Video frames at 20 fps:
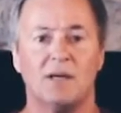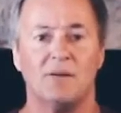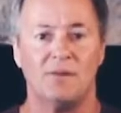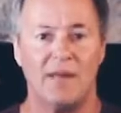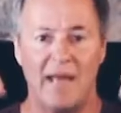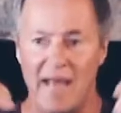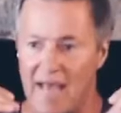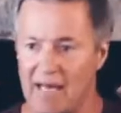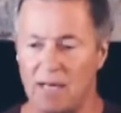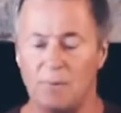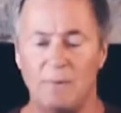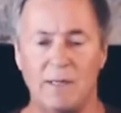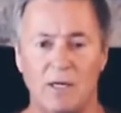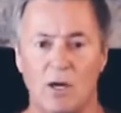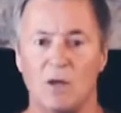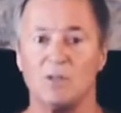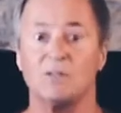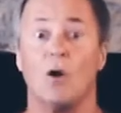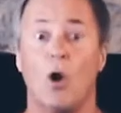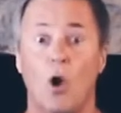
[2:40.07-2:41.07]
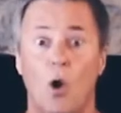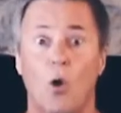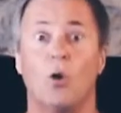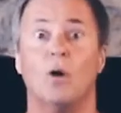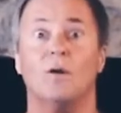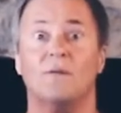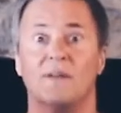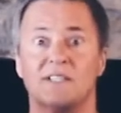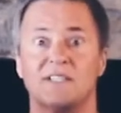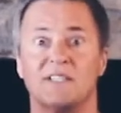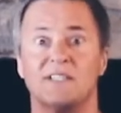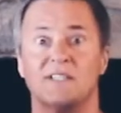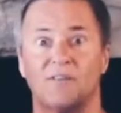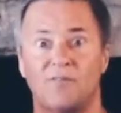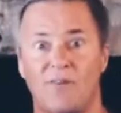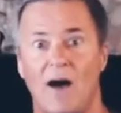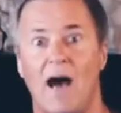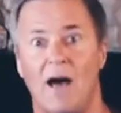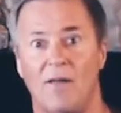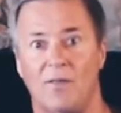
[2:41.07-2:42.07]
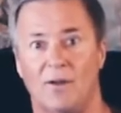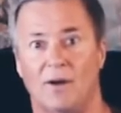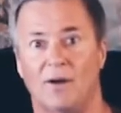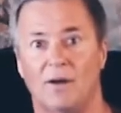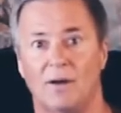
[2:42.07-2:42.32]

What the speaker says: the enemy knows, oh, this is the father.